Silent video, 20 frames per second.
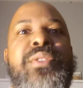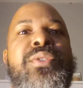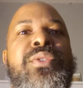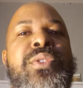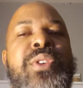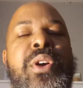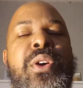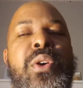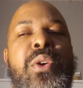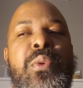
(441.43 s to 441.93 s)

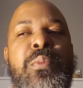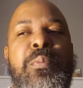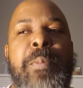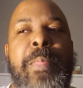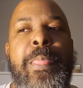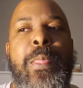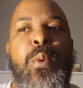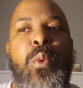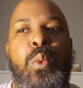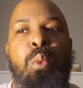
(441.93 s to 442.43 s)
So
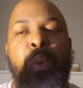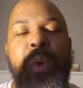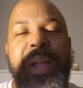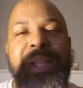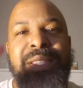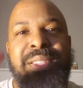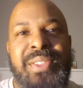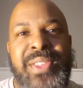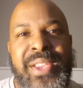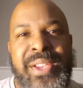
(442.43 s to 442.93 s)

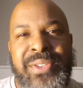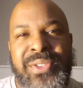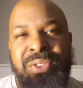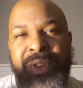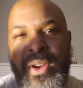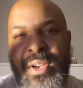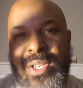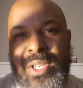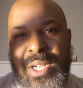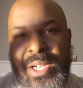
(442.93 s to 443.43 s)
once things
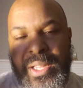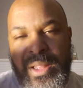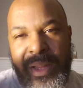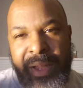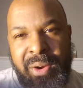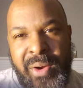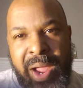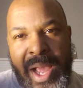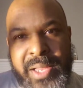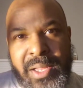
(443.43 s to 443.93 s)
start to
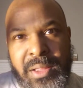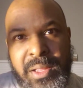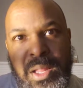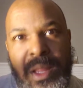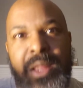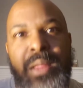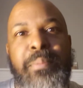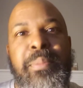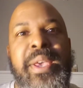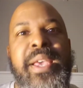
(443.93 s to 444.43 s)
clear out a
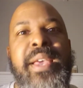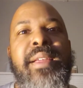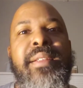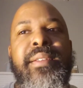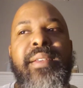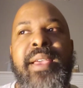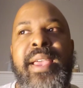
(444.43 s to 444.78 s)
little bit,